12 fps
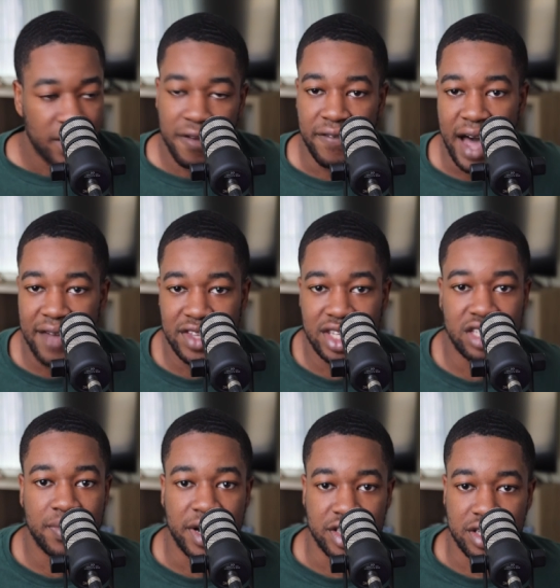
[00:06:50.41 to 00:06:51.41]
5 to 6
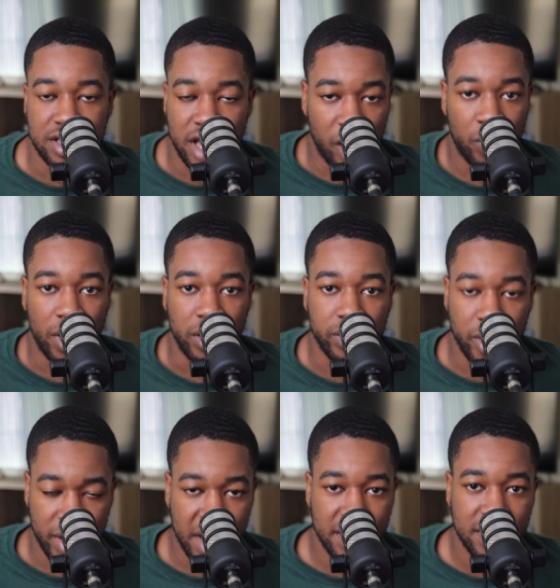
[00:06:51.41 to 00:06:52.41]
months in a row.
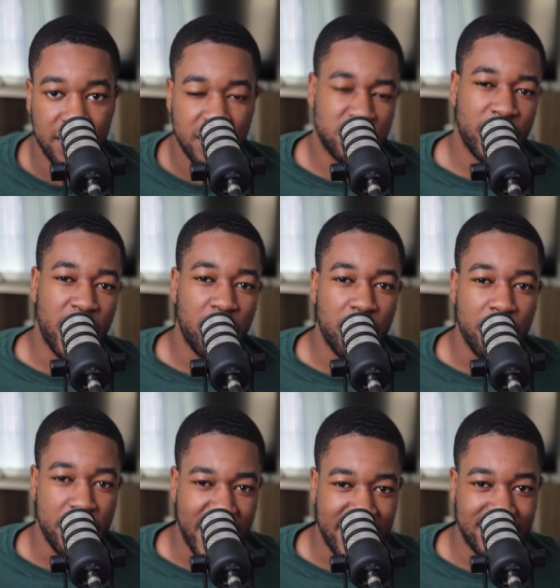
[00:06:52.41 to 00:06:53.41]
Okay, it's about
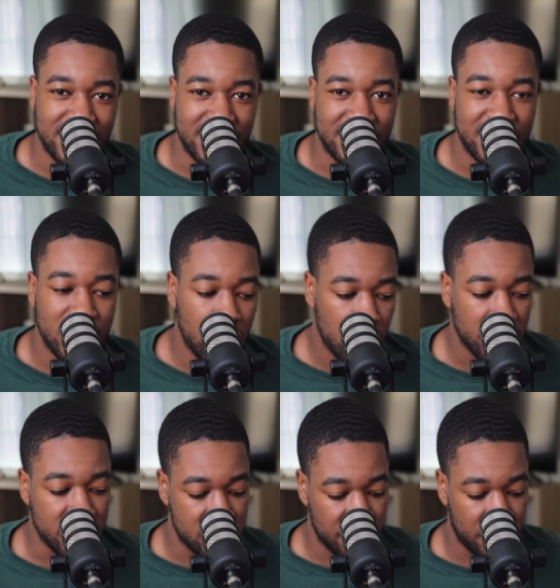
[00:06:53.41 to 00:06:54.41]
managing
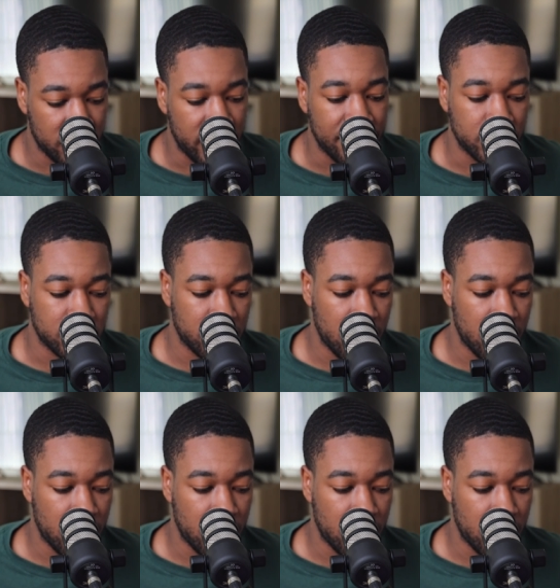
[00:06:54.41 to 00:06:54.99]
these different levels.